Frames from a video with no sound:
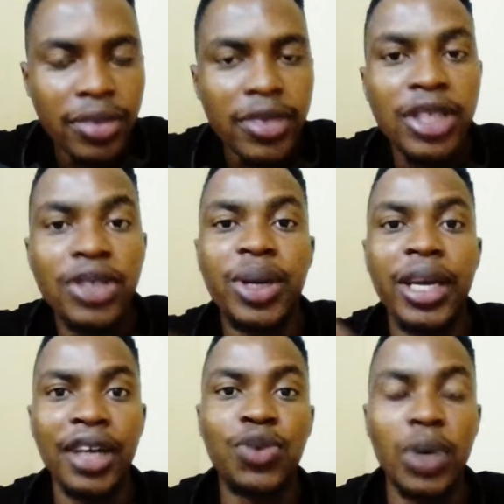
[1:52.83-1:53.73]
So
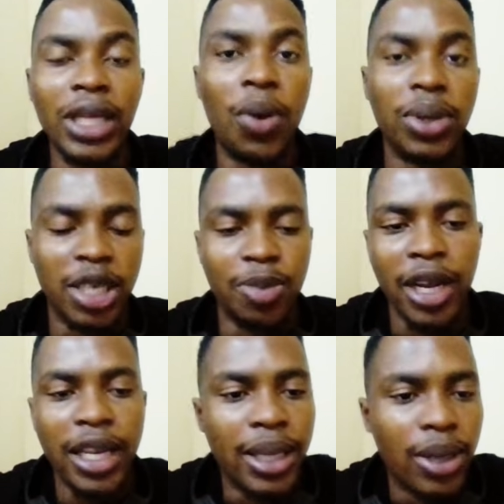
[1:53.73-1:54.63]
here is what I was
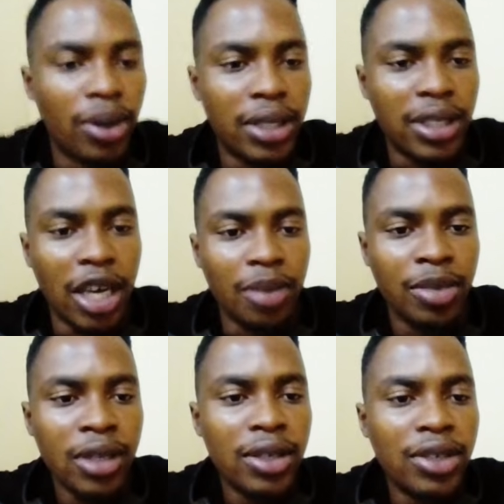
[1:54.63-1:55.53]
explaining the other time.
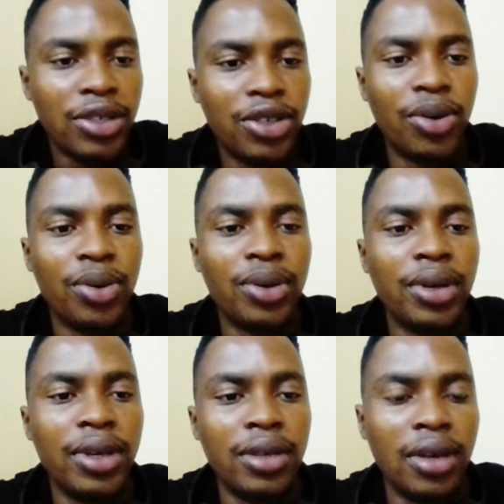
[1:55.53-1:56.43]
So
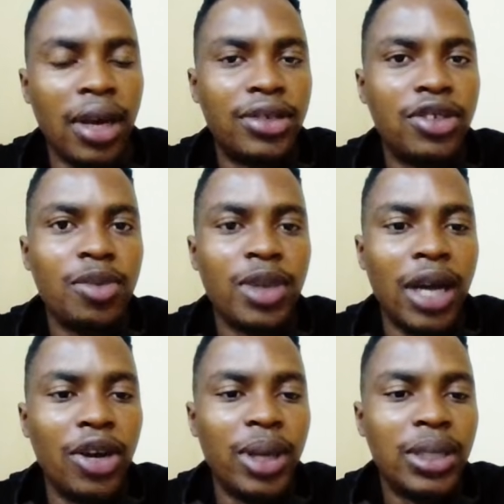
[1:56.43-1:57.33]
assume that
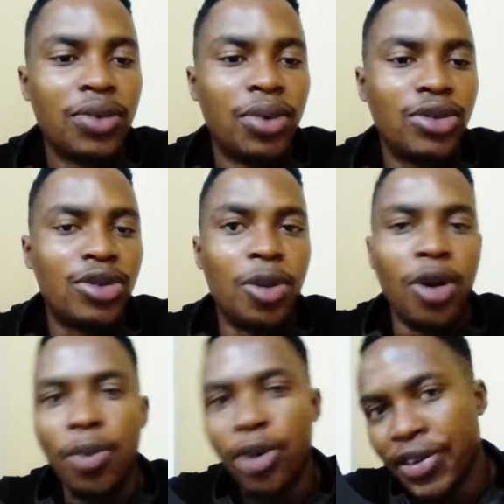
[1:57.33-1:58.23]
your agent wants to
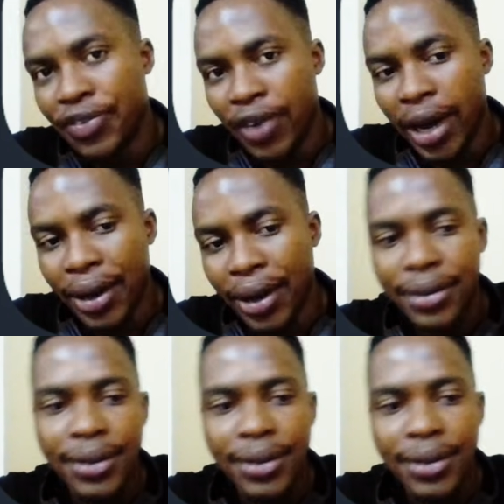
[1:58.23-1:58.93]
upload a file,